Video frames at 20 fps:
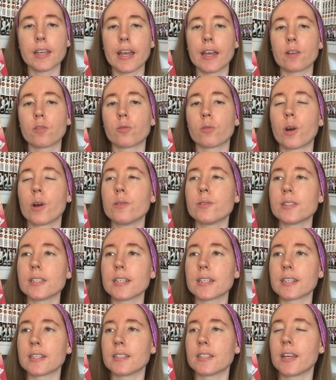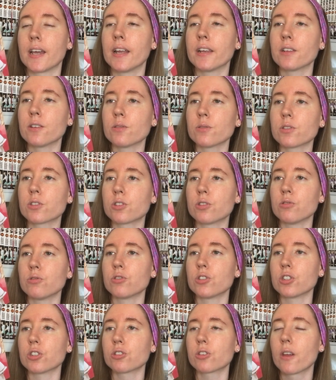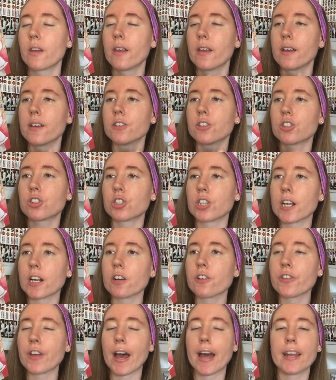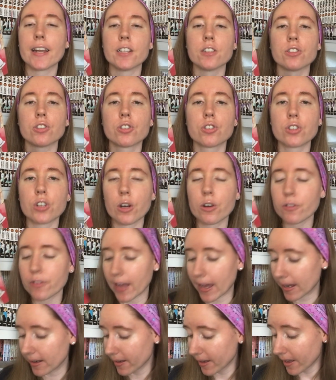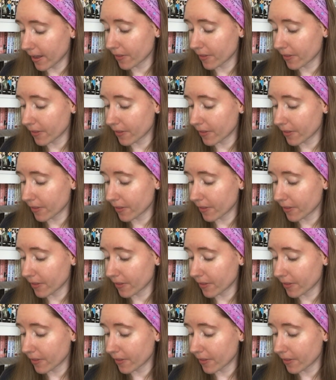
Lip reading: And Rozi continues to just share that and show that.